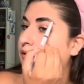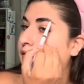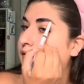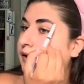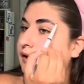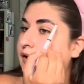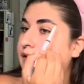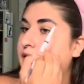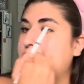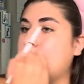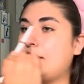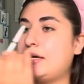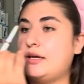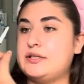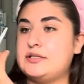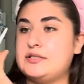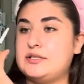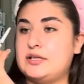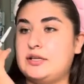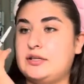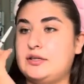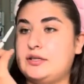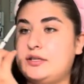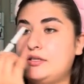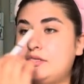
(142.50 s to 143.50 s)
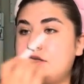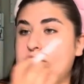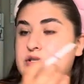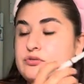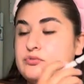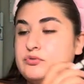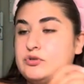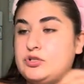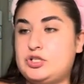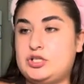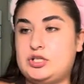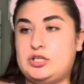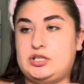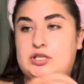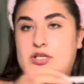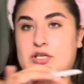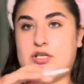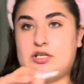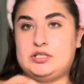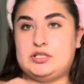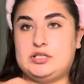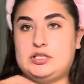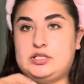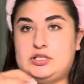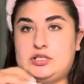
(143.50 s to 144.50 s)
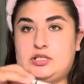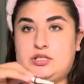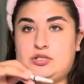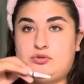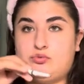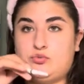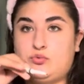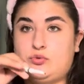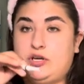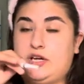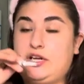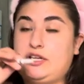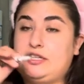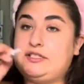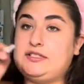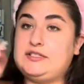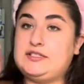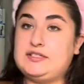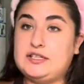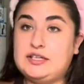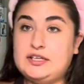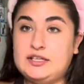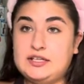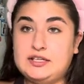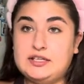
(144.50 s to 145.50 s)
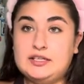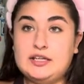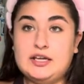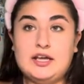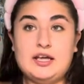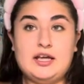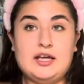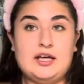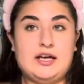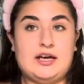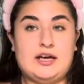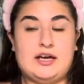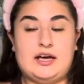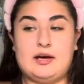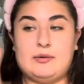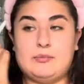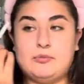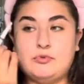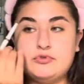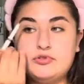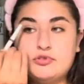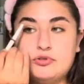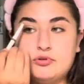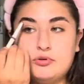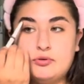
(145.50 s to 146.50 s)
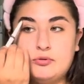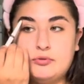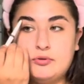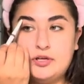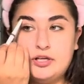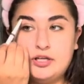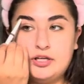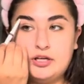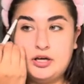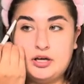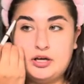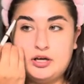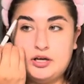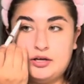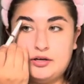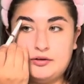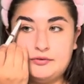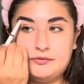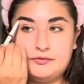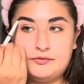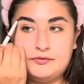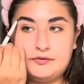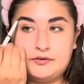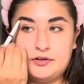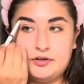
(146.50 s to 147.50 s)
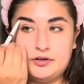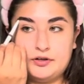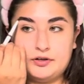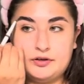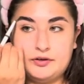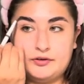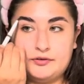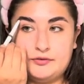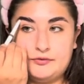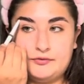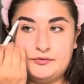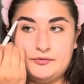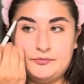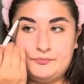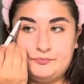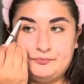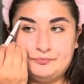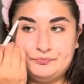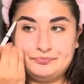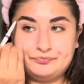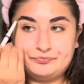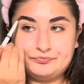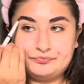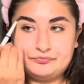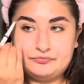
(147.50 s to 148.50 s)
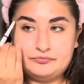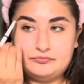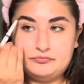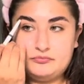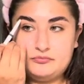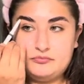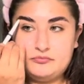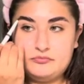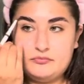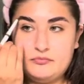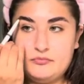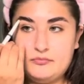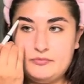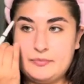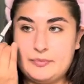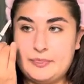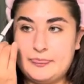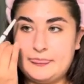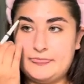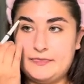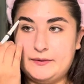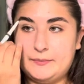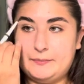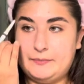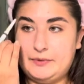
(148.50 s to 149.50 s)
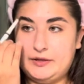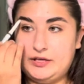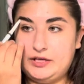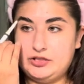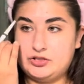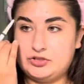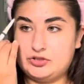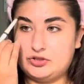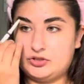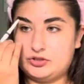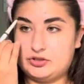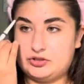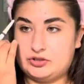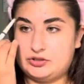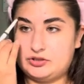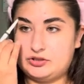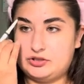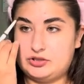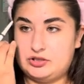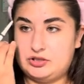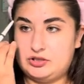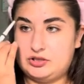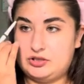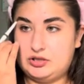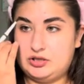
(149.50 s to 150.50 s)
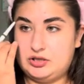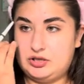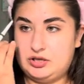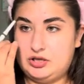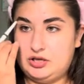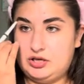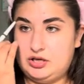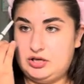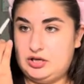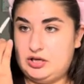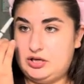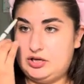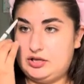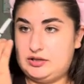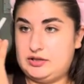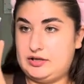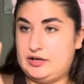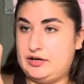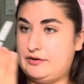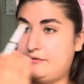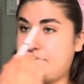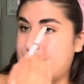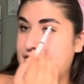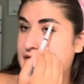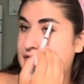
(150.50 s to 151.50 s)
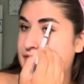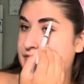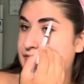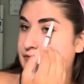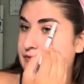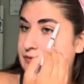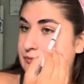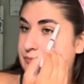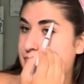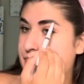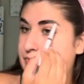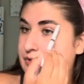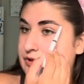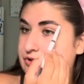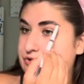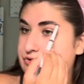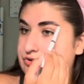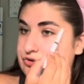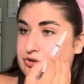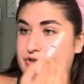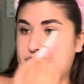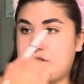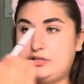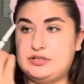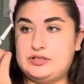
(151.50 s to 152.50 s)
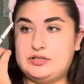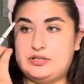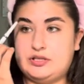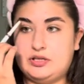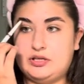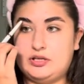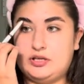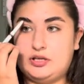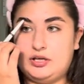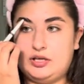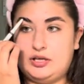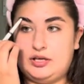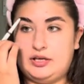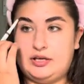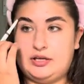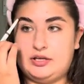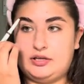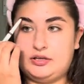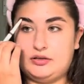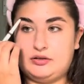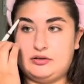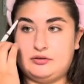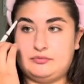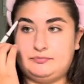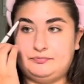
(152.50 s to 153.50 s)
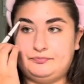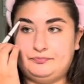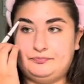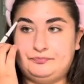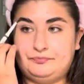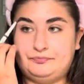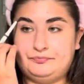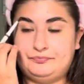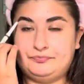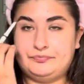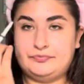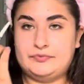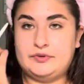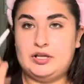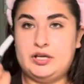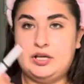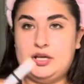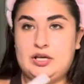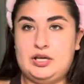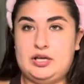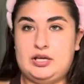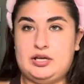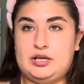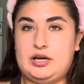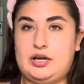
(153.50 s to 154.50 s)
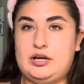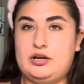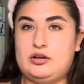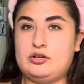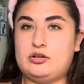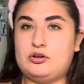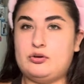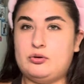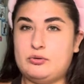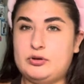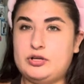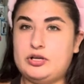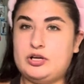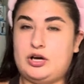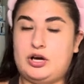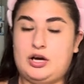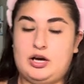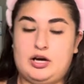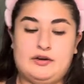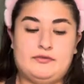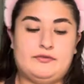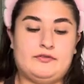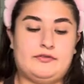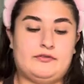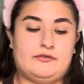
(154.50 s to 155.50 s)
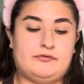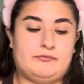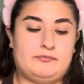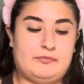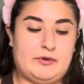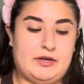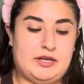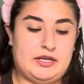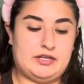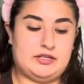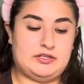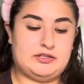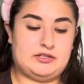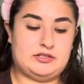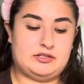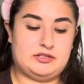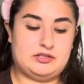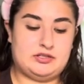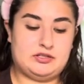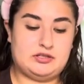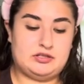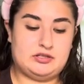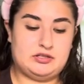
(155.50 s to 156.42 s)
And like I said, this is what she does, this is what I've seen. I'm also going off of the pictures that I found from Pinterest and um, kind of going off of base